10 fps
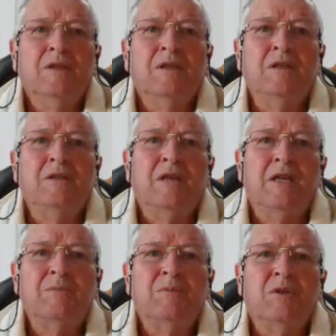He that
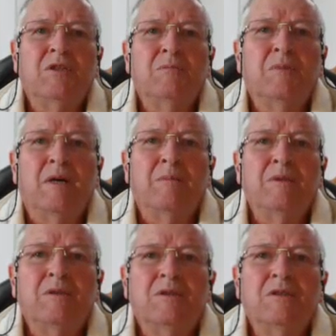has my
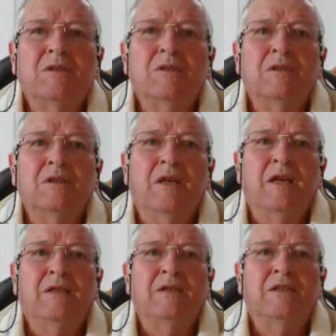commandments
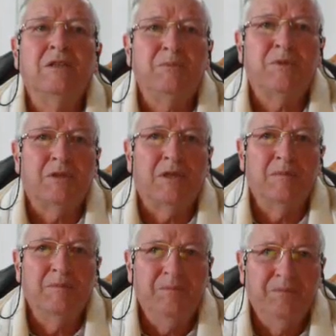and keeps
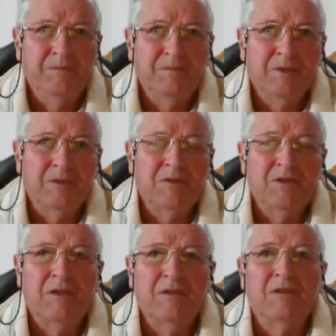them, notice
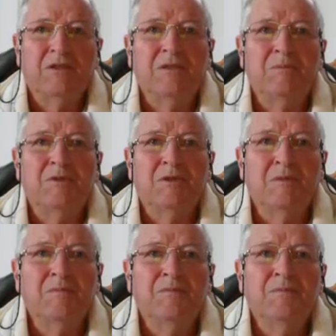there the keeps
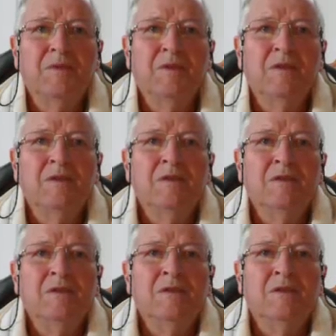them,
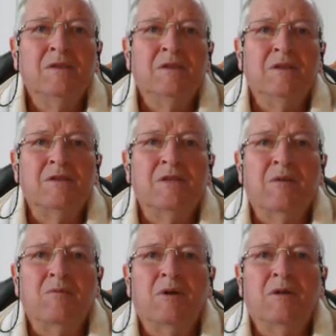it is
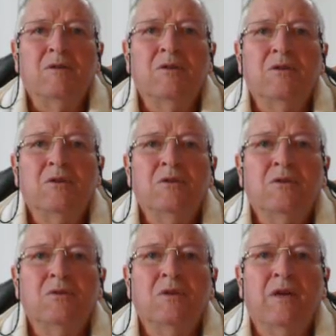that one
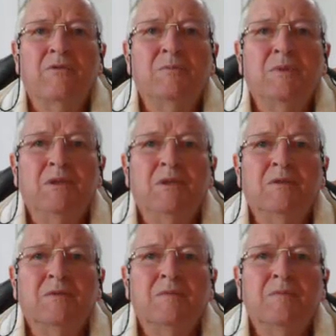who loves me.
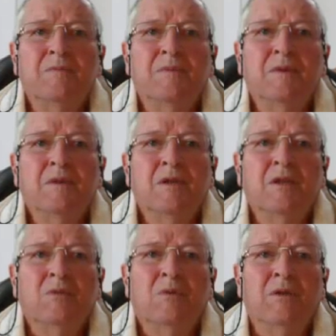
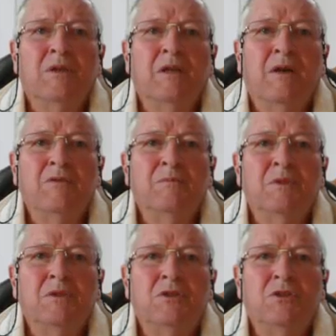And the one that loves
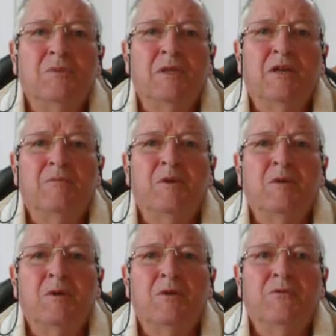me shall be loved
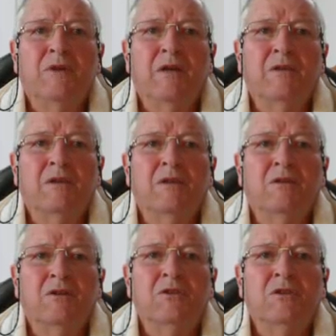by my Father,
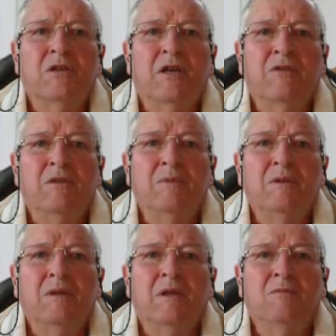and I shall love him
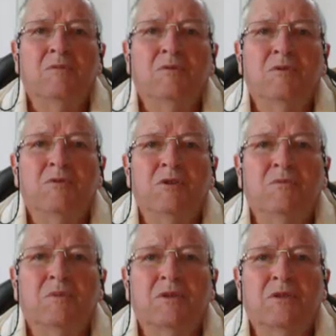and will
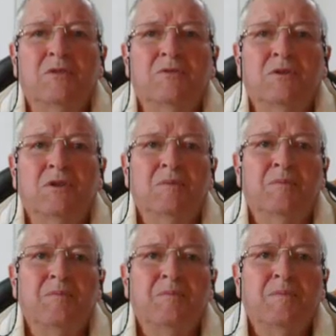reveal myself to him.